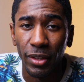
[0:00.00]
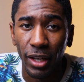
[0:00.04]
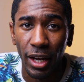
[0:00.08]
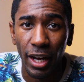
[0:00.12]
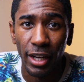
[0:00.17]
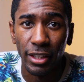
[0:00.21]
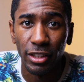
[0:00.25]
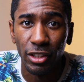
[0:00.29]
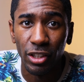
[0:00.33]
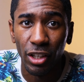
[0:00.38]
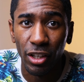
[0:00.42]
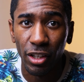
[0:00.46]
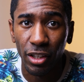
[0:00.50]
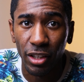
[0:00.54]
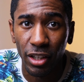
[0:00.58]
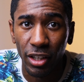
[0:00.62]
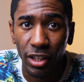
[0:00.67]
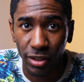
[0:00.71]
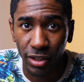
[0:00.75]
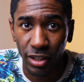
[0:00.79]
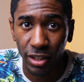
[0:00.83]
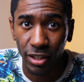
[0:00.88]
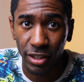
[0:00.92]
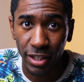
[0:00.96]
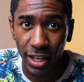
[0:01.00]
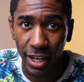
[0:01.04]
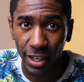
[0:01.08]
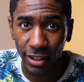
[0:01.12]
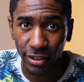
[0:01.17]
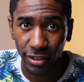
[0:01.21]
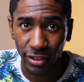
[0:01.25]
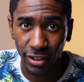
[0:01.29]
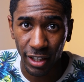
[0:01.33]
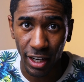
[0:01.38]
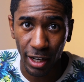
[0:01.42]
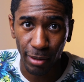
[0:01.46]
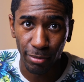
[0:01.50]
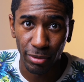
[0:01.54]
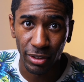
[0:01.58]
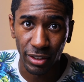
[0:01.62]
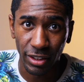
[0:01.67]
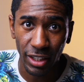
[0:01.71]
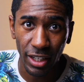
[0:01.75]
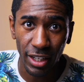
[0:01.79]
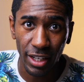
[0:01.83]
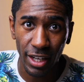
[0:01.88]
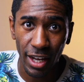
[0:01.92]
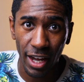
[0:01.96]
I took the desk that I'm
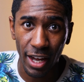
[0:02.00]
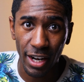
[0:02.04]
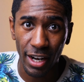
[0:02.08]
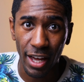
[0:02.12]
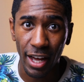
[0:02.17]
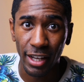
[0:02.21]
sitting at.